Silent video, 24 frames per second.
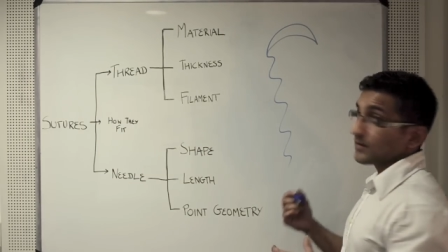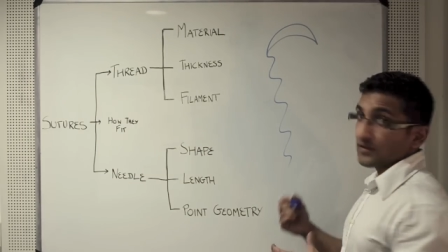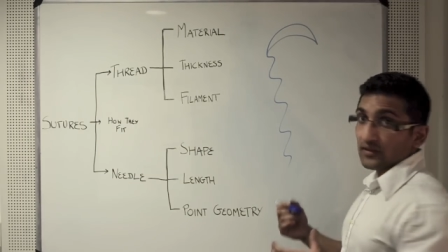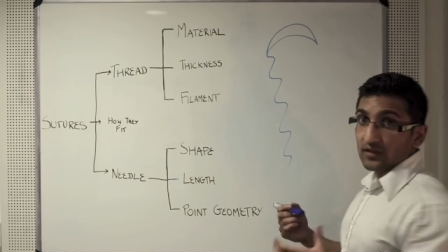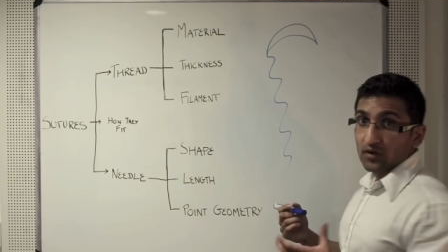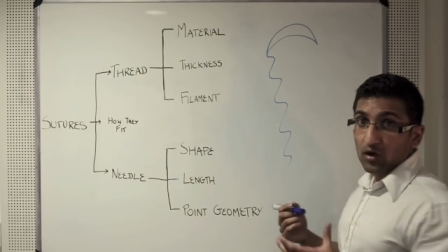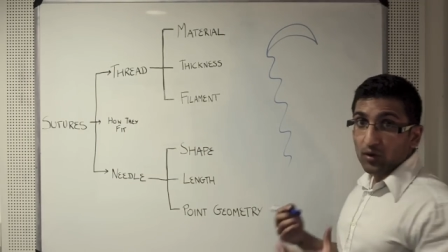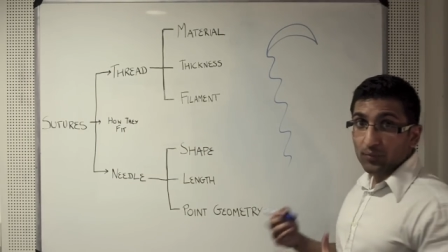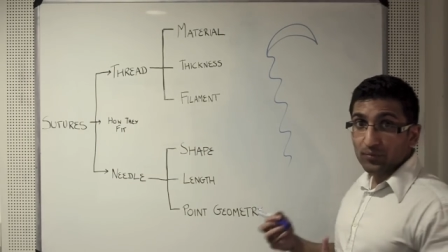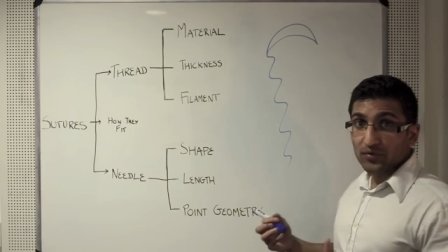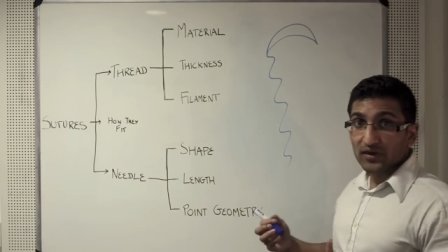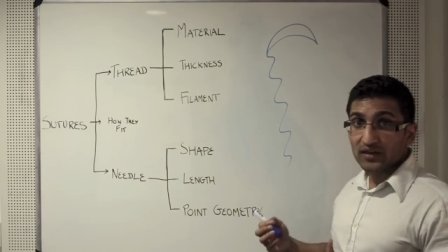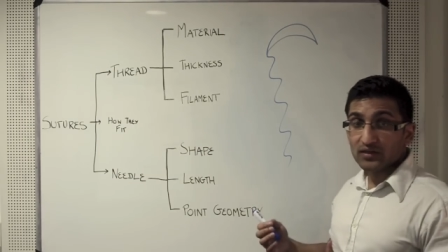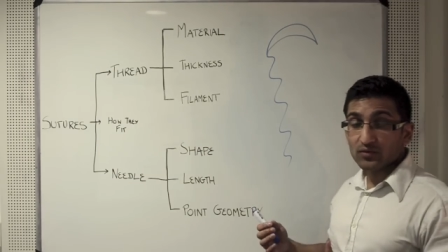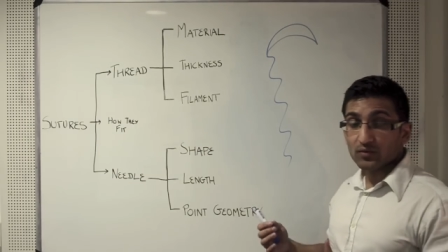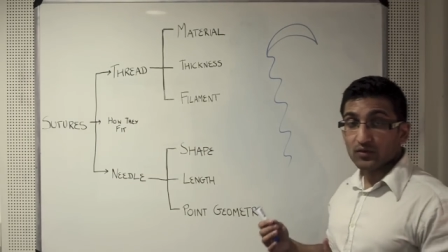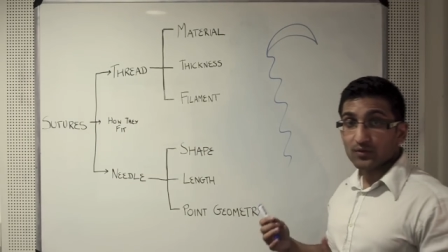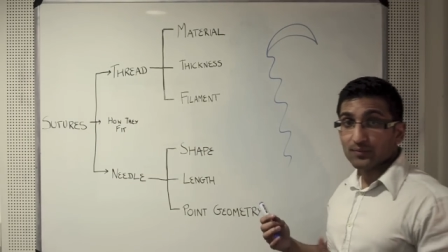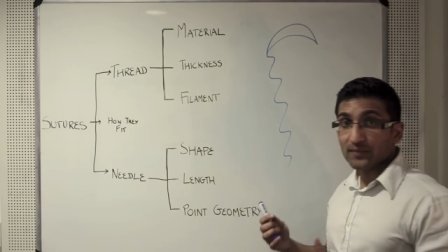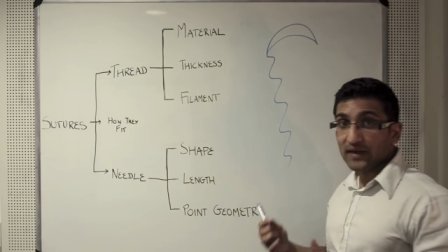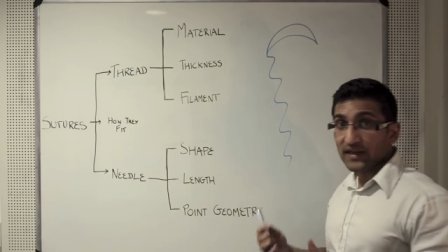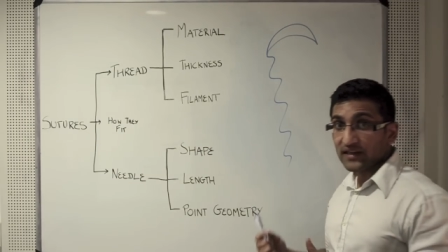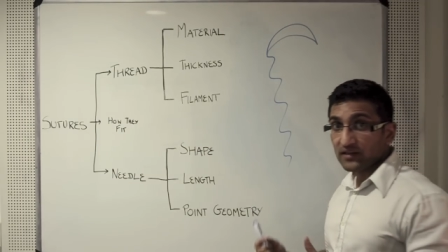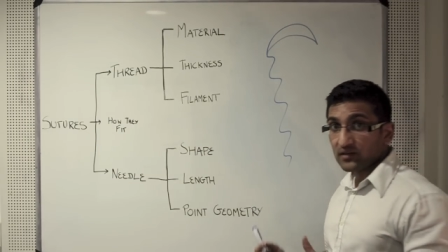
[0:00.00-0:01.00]
the operator
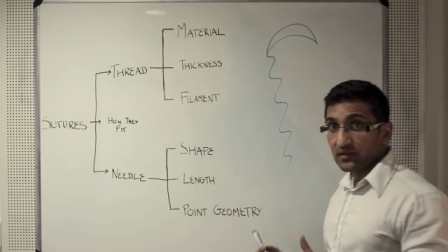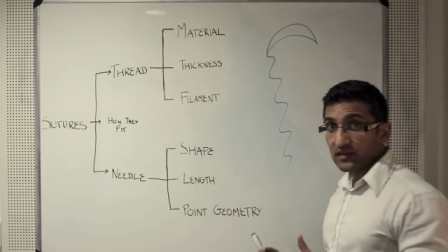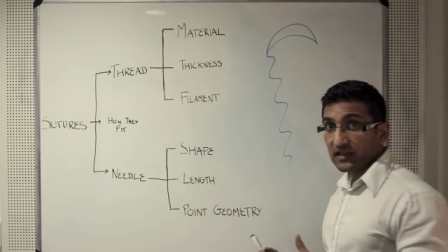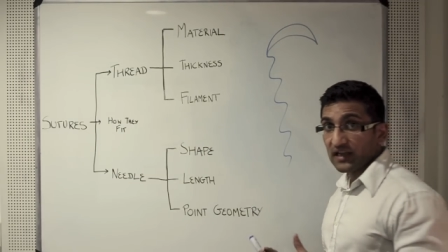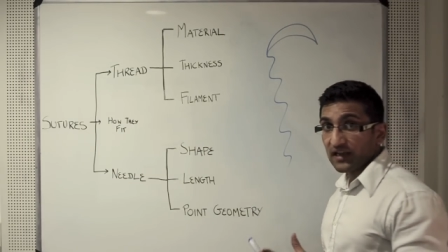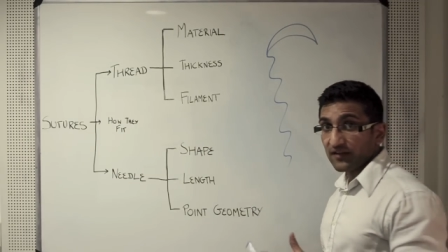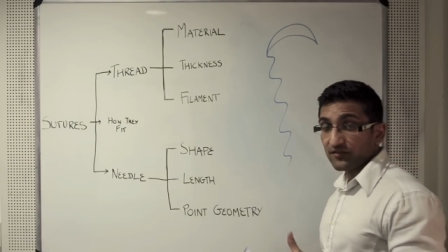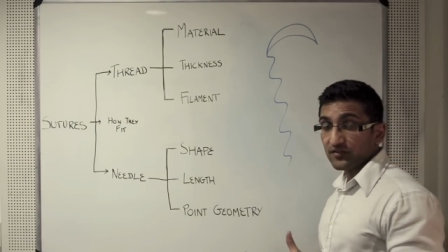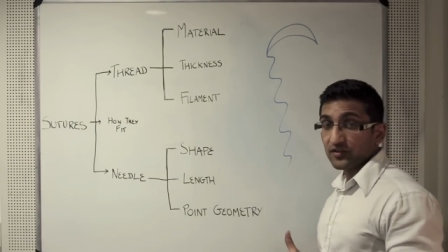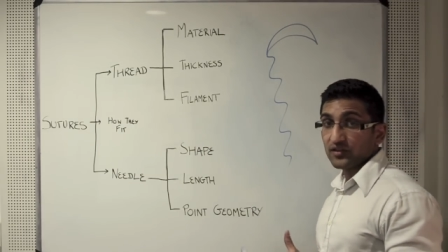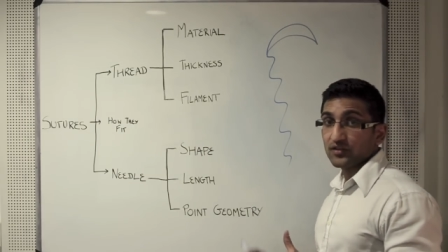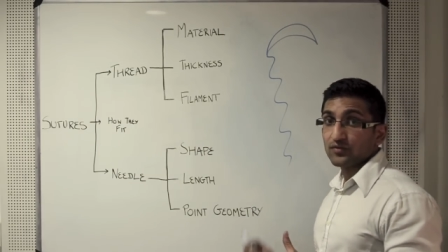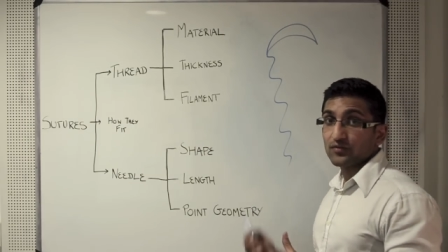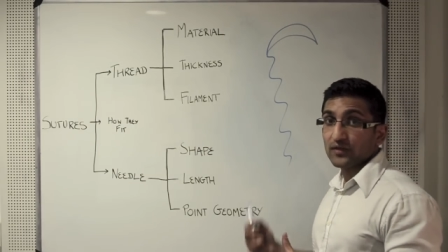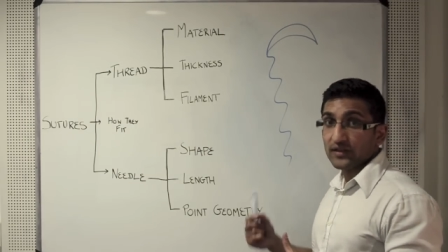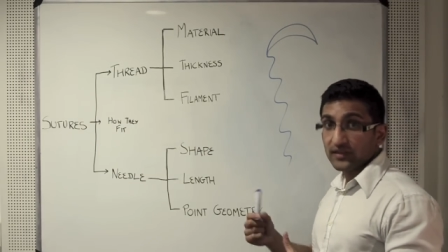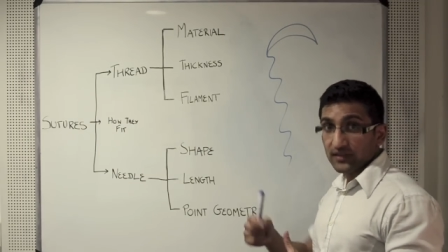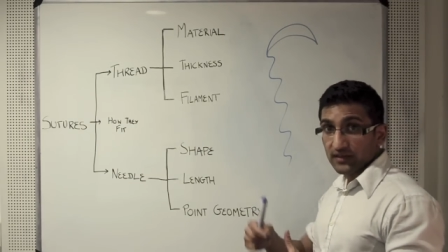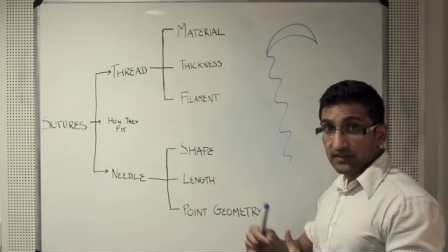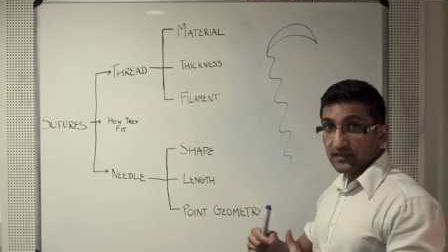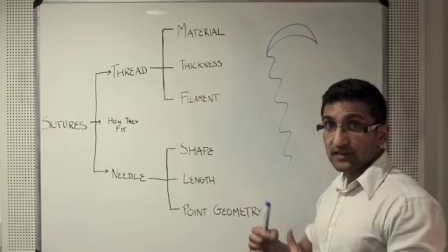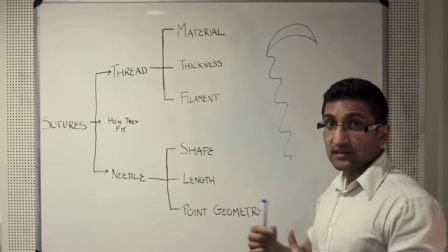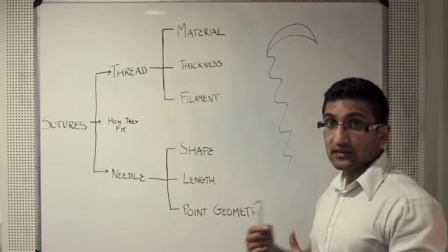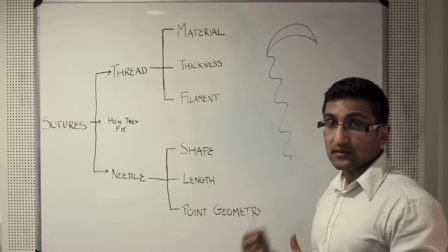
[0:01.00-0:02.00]
would manually have to
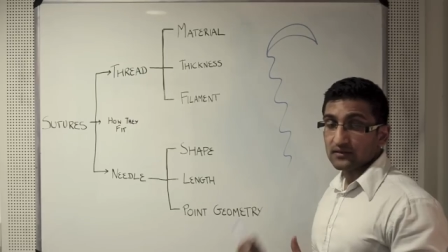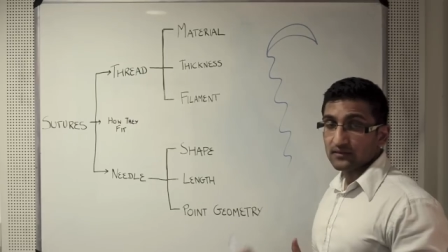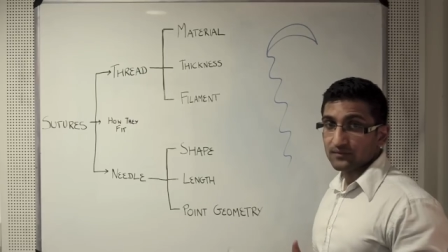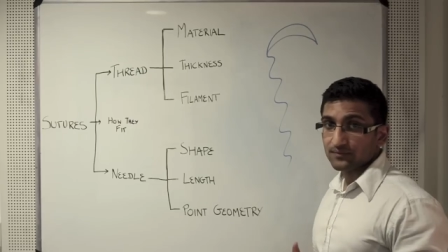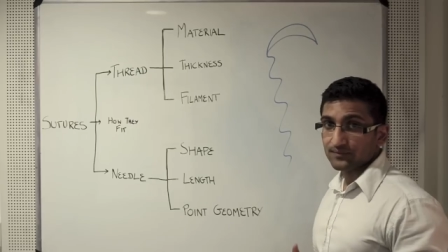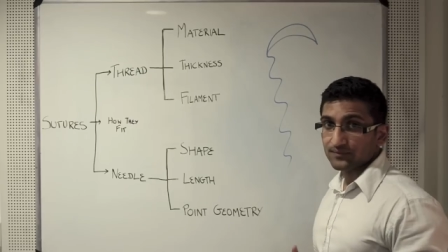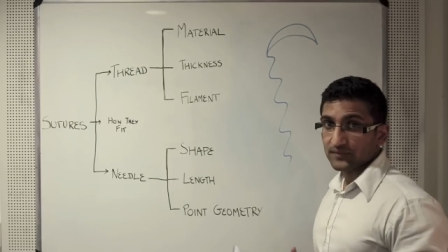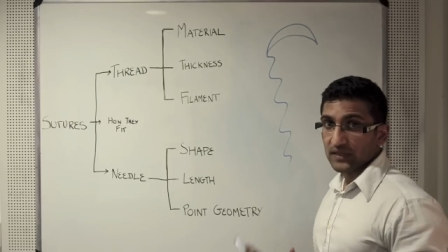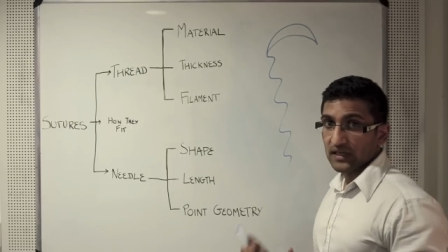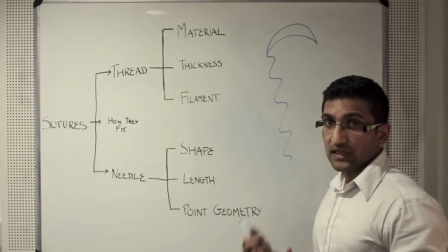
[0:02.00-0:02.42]
thread the needle.